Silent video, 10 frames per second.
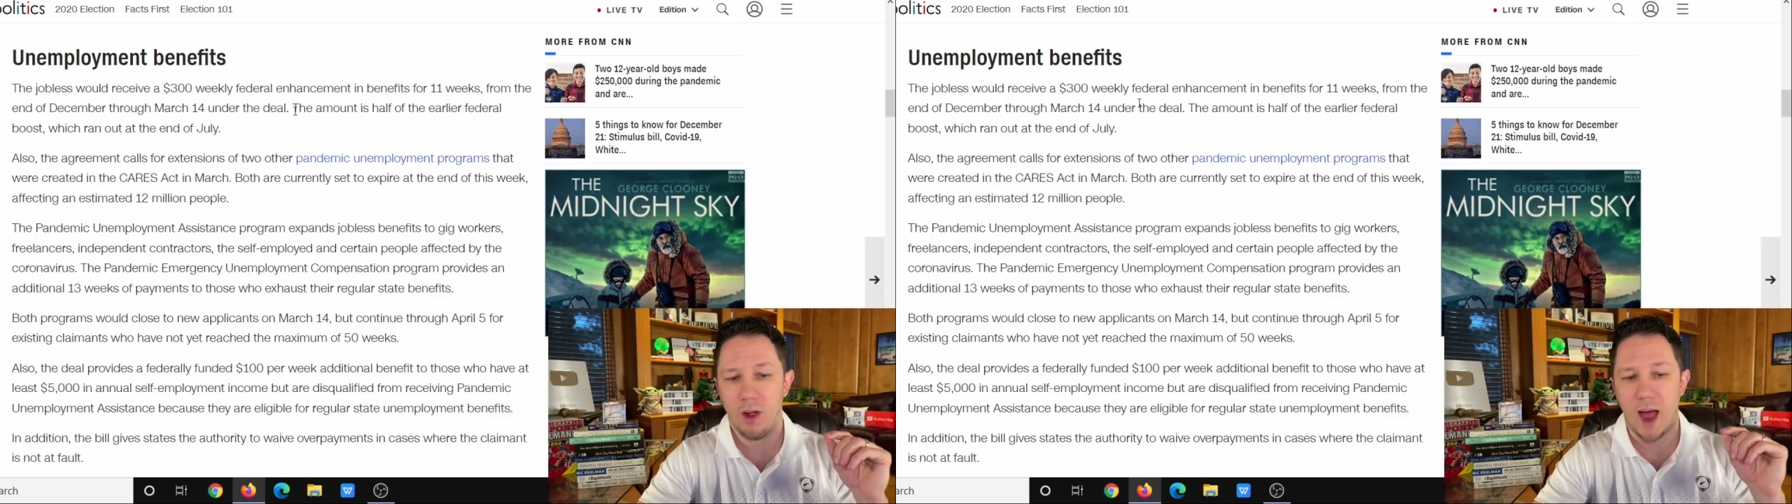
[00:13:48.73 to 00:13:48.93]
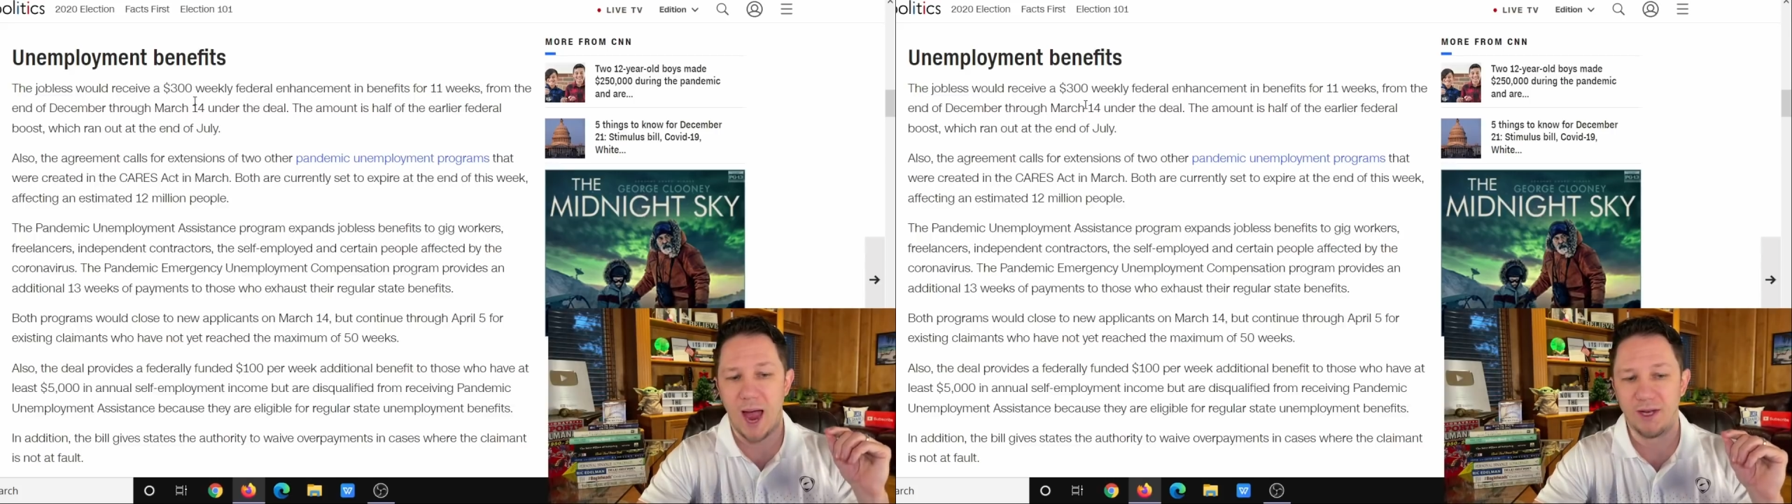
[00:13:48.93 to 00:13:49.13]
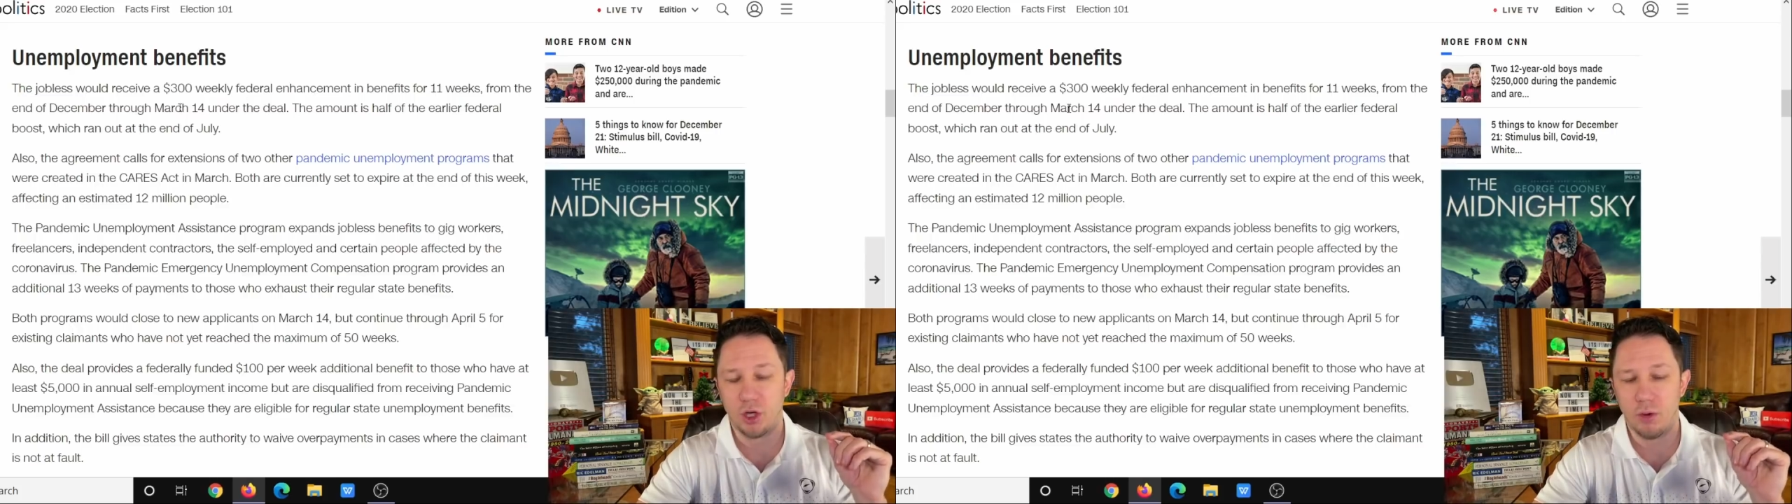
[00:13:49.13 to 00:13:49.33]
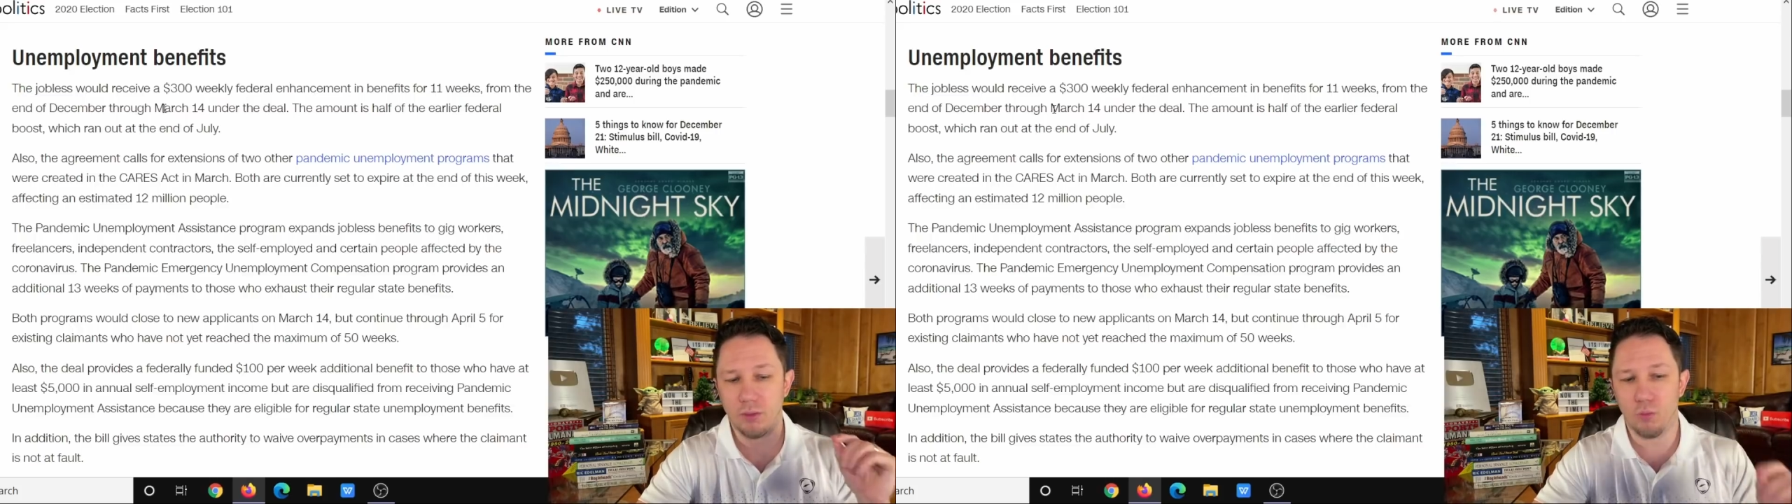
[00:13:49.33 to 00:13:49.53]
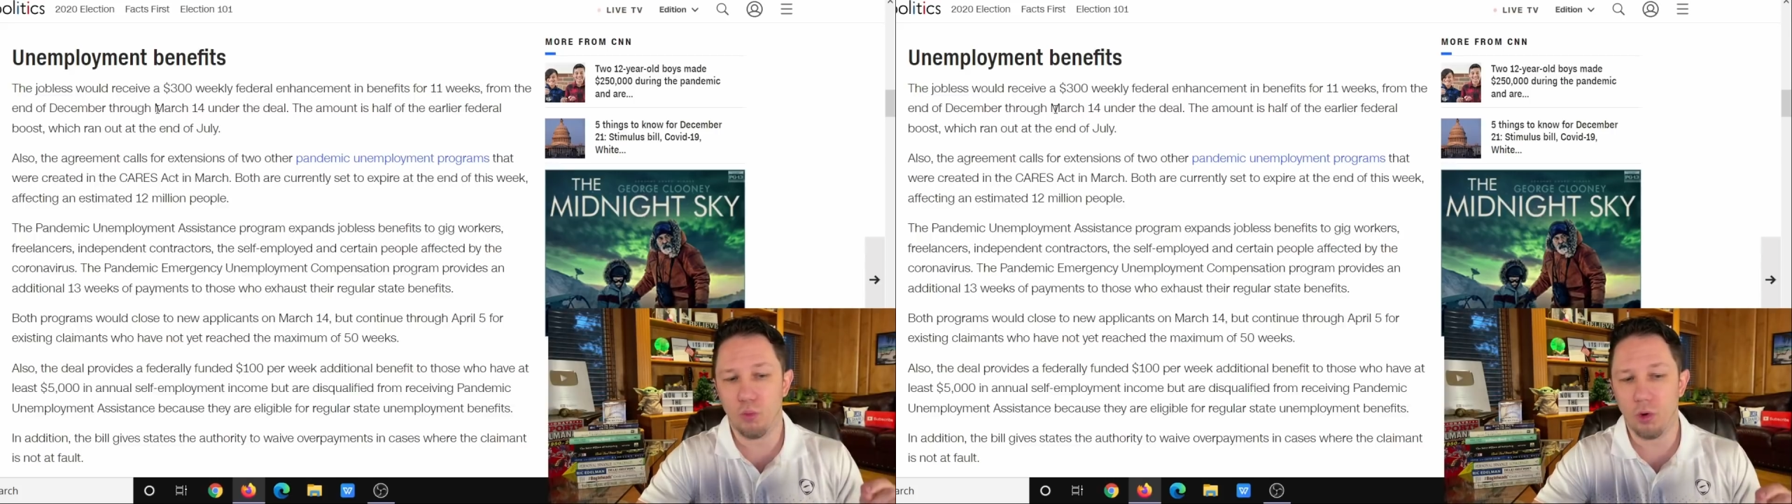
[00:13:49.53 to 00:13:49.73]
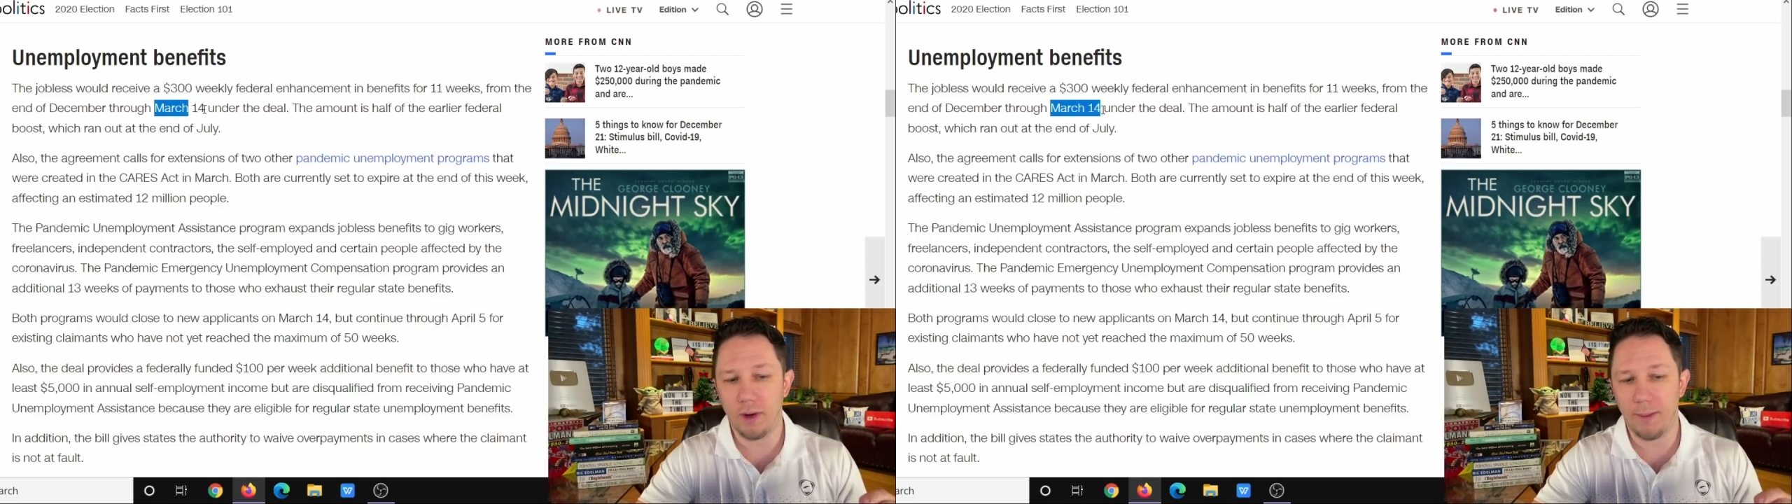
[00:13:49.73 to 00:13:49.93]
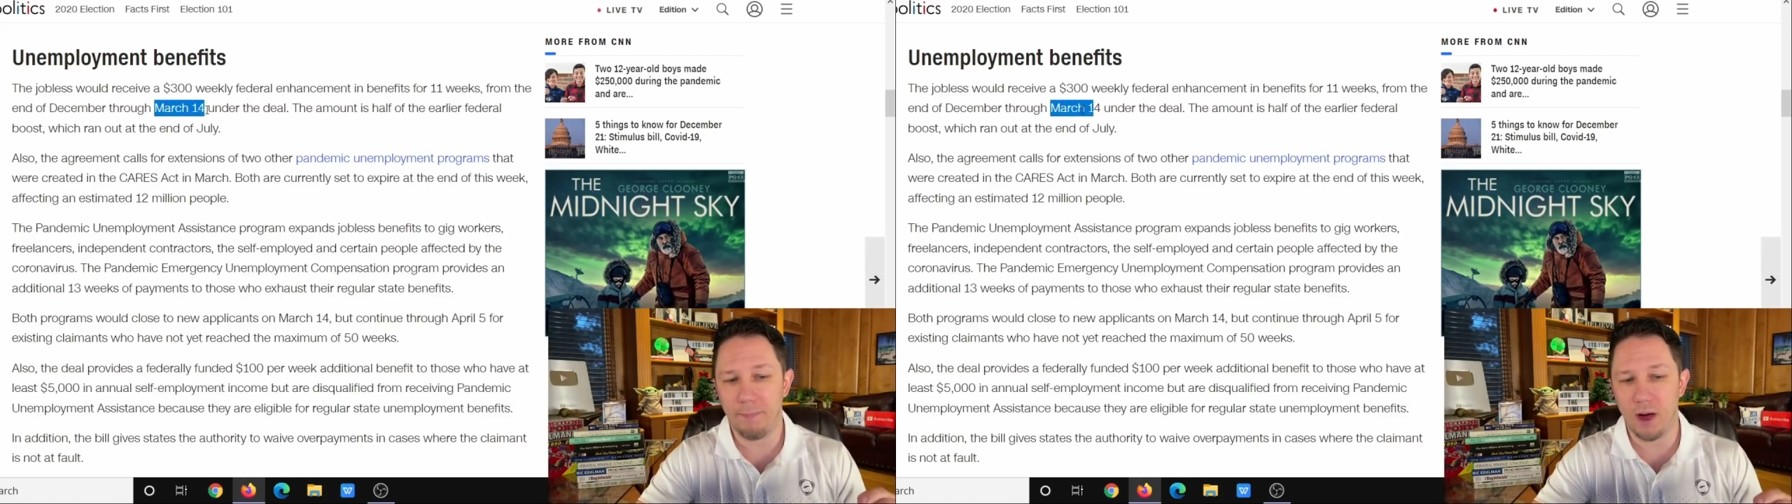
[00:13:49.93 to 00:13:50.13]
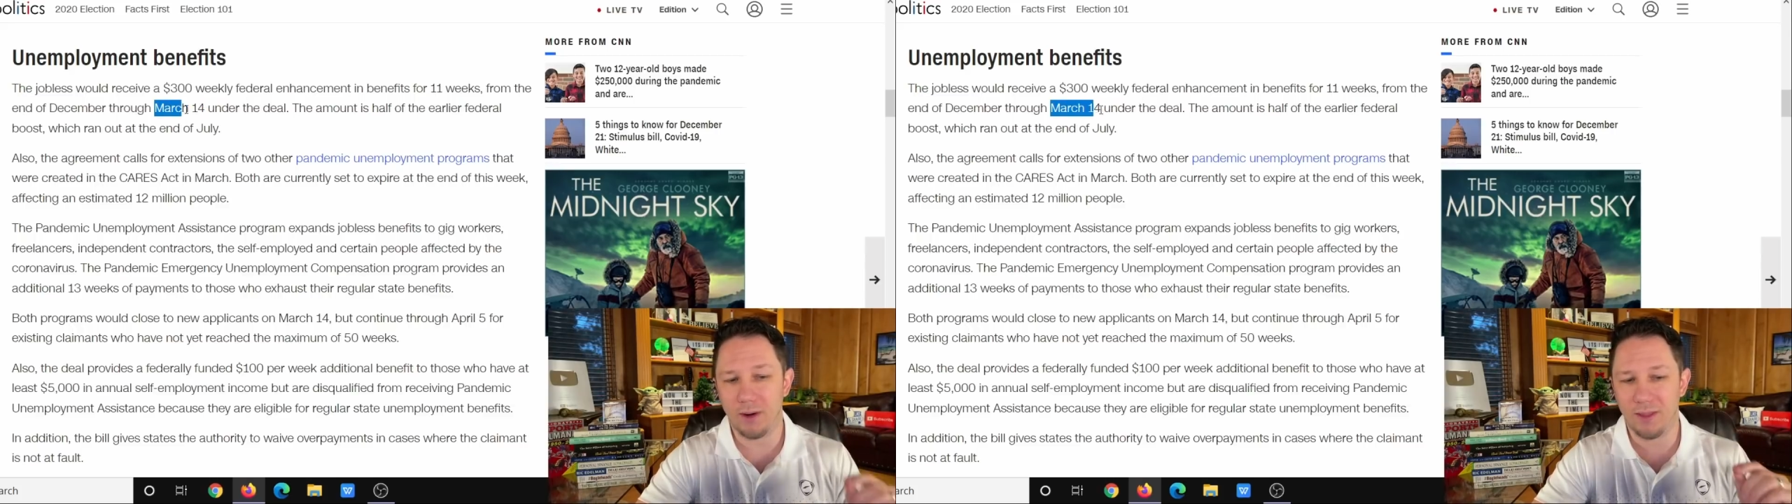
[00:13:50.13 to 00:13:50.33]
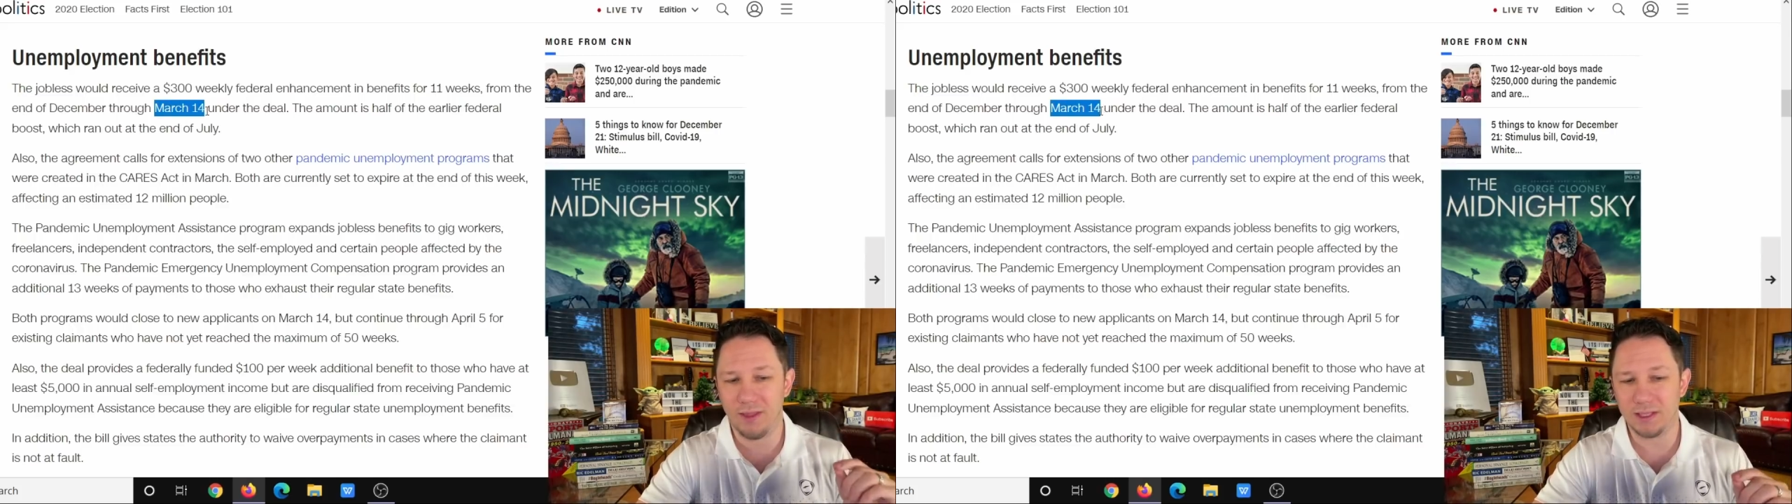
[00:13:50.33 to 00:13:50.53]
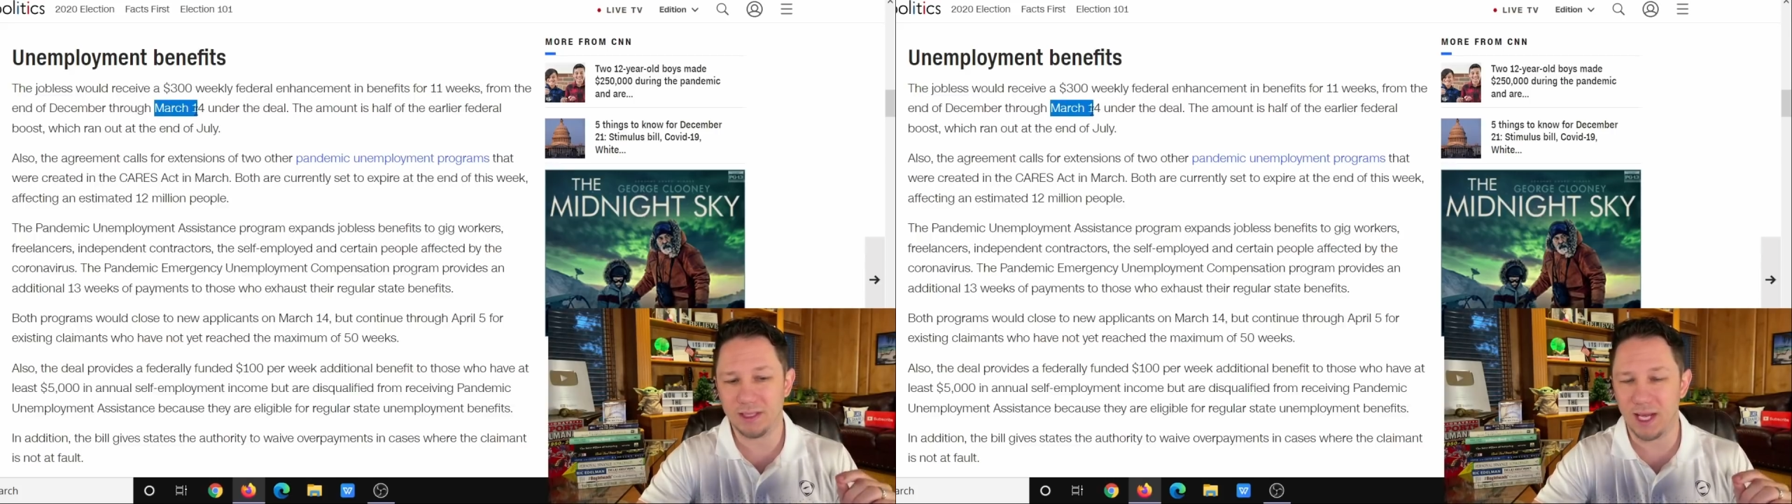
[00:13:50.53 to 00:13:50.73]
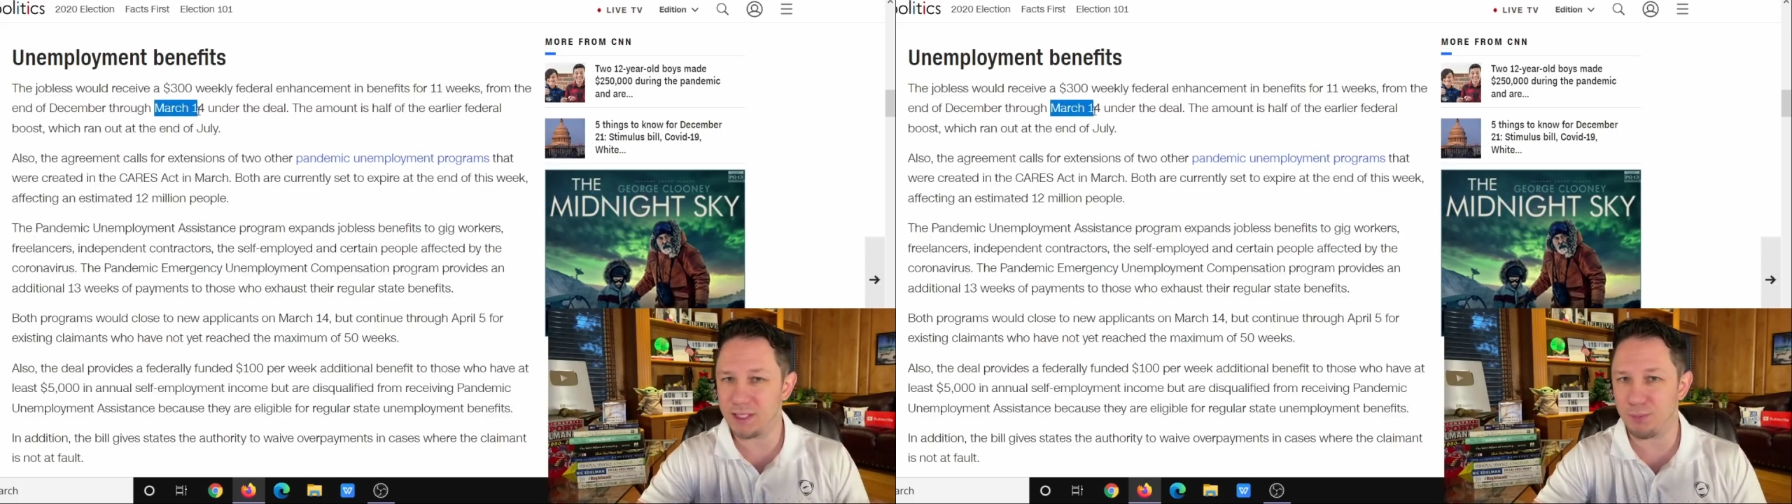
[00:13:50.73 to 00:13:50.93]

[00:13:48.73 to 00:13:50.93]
I don't worry about this dates